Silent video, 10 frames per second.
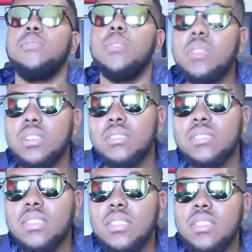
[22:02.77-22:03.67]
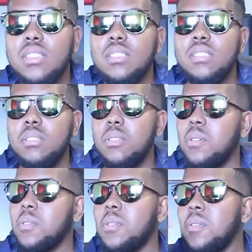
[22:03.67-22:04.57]
vocals, you
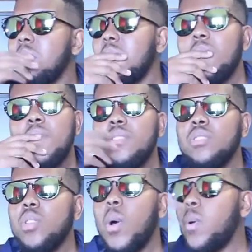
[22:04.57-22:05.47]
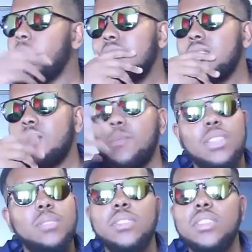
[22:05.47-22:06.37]
know. So
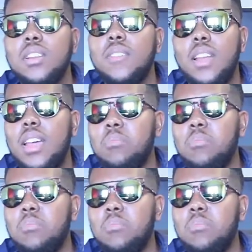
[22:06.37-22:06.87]
that's what generally I